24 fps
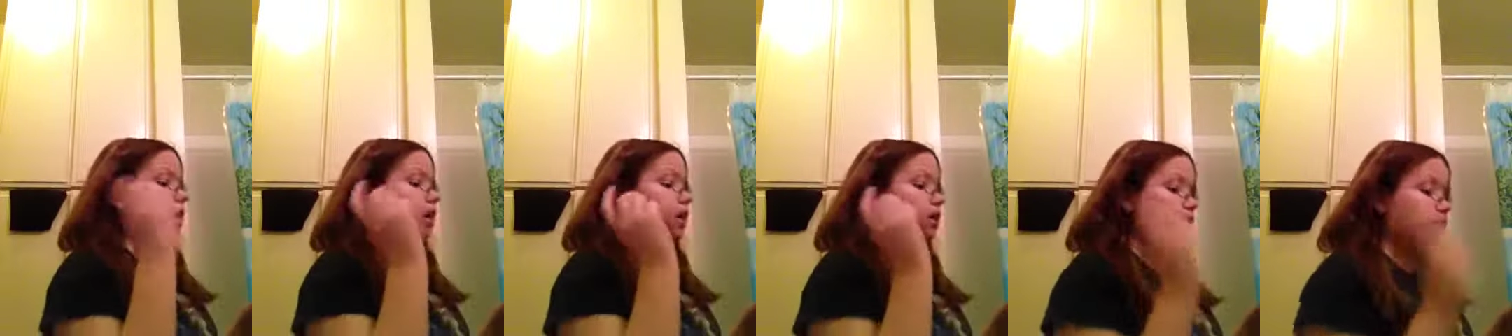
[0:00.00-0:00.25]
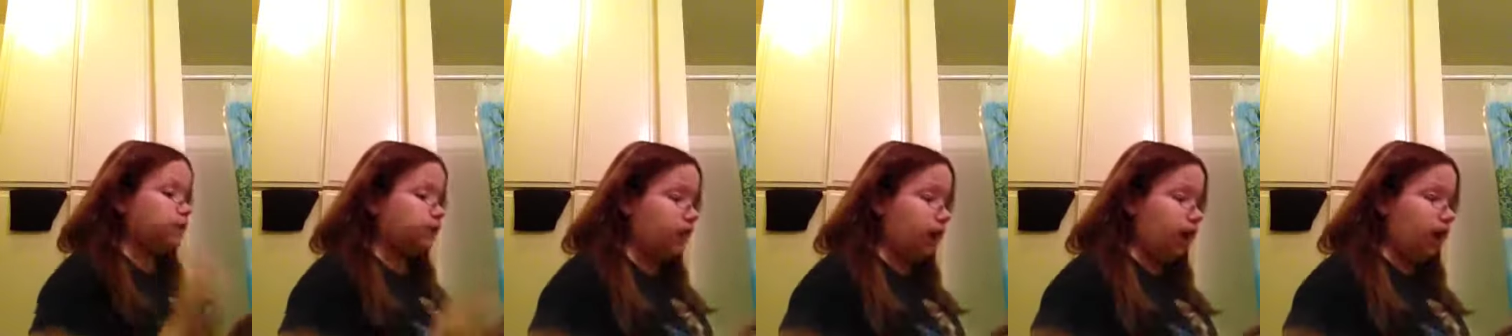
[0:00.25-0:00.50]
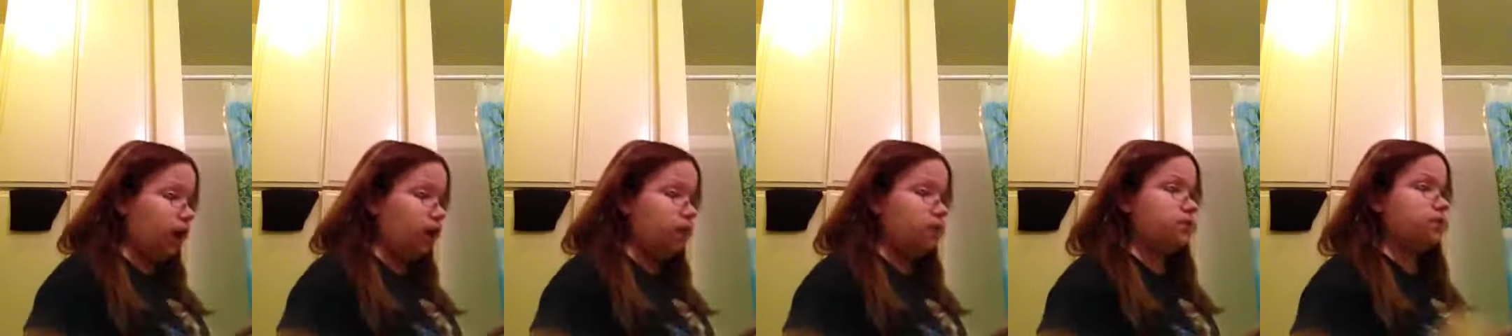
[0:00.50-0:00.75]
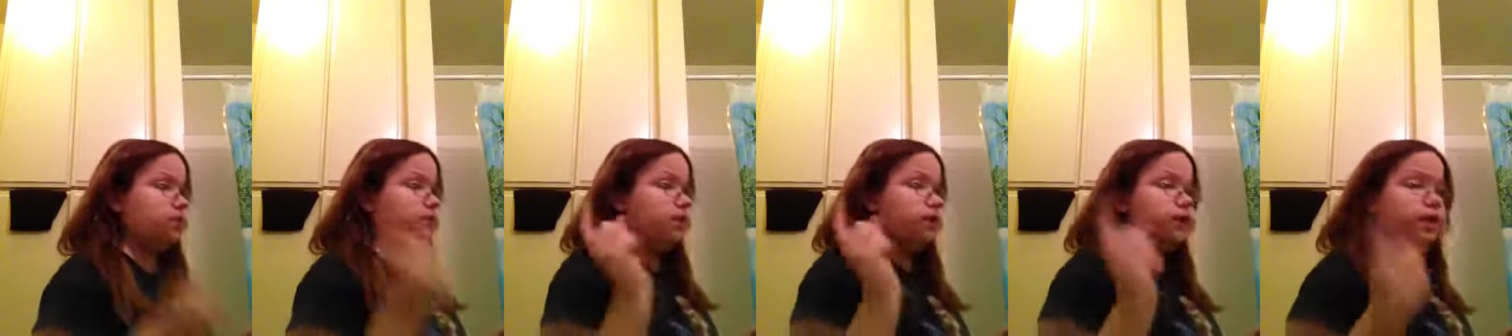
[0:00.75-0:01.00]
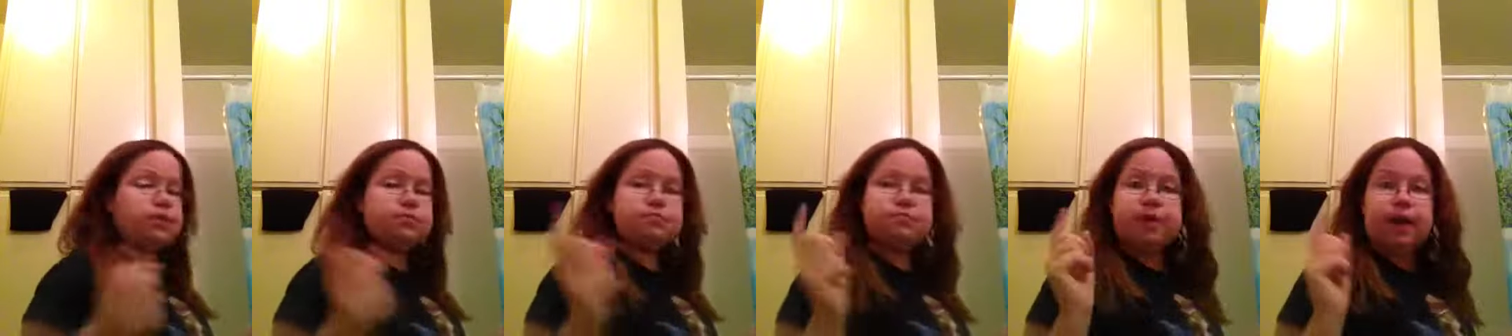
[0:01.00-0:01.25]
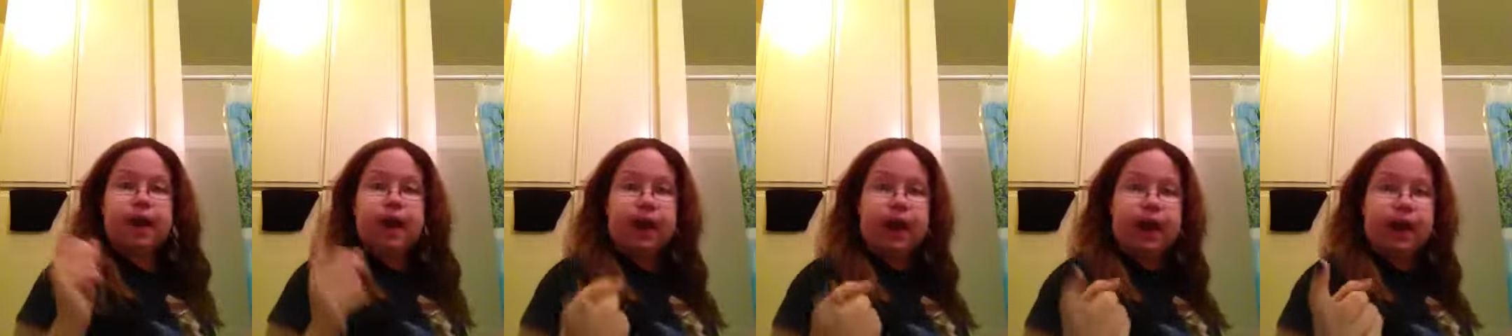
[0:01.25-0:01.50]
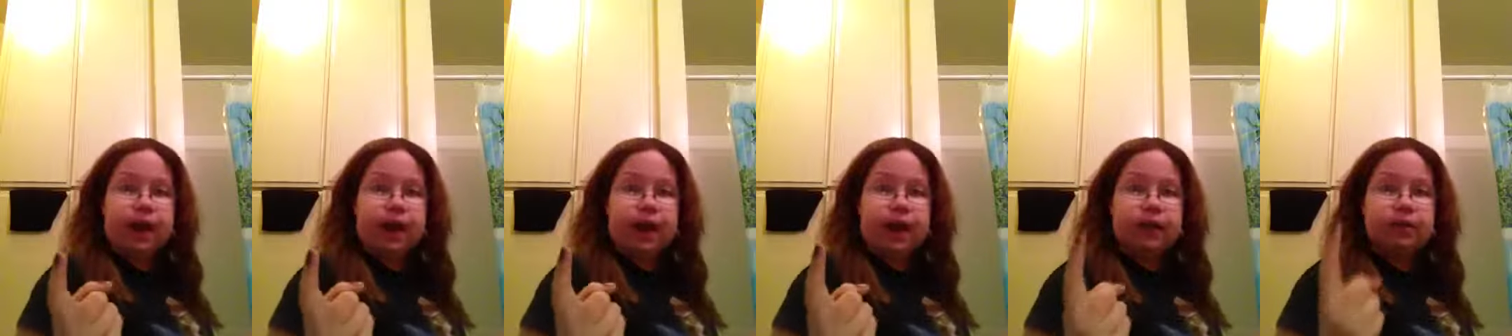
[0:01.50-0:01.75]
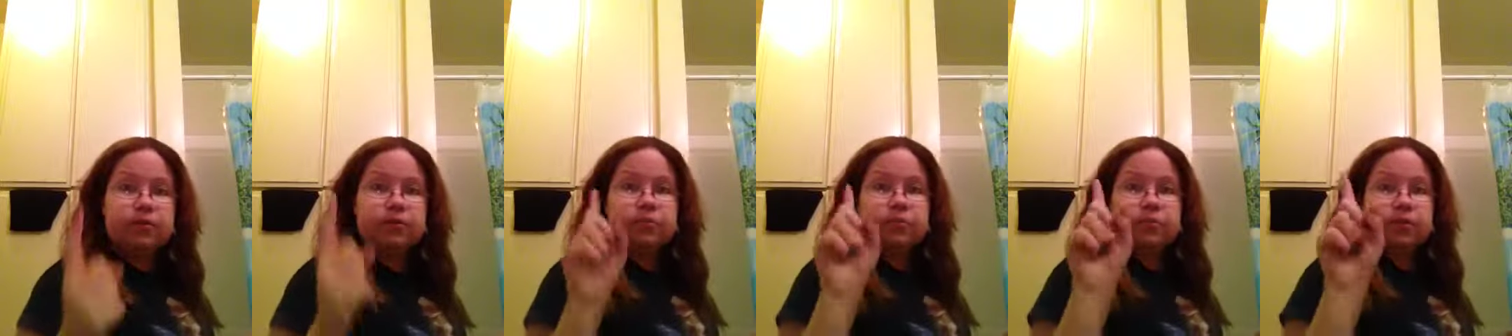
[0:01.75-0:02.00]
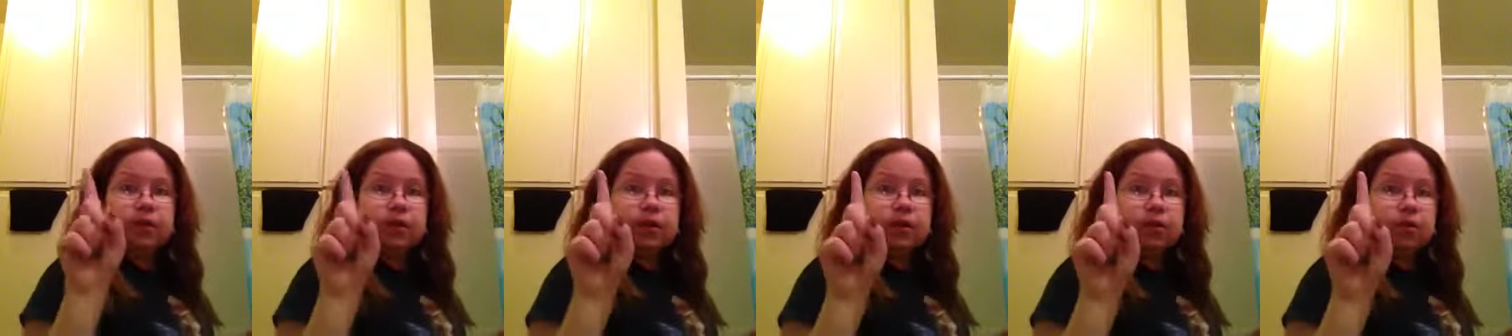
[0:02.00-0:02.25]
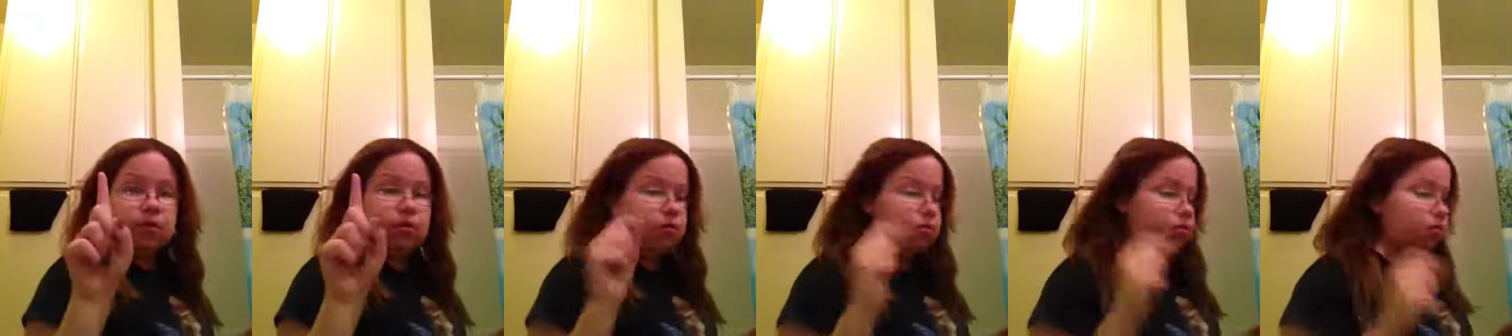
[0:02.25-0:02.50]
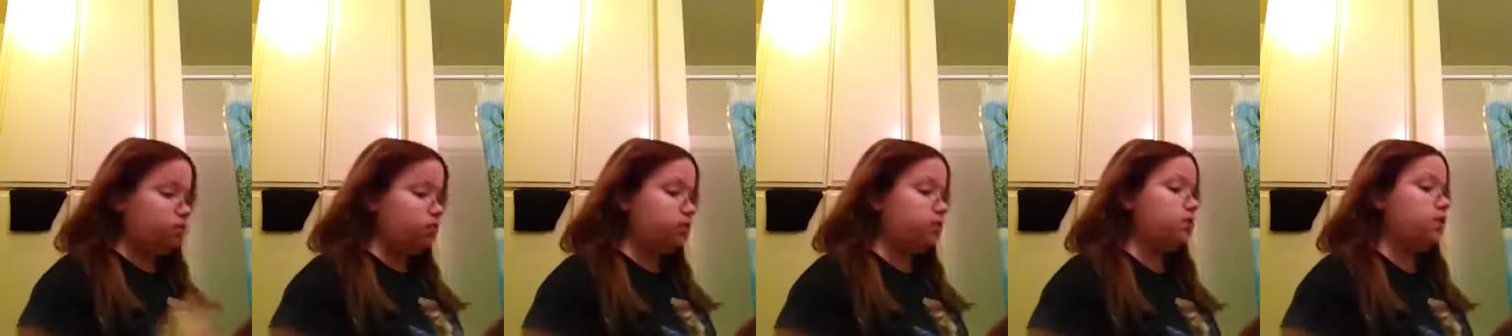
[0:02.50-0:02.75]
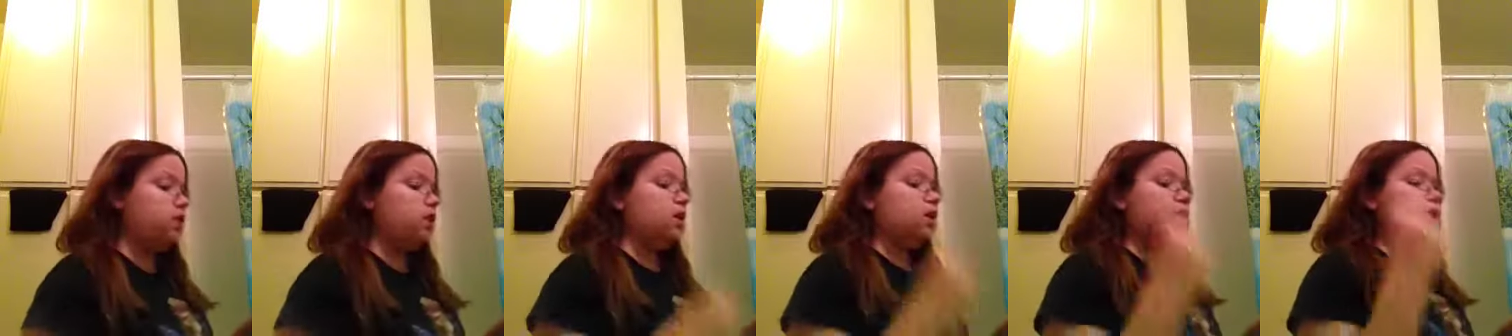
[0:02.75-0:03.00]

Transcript: A scented pad, one of those.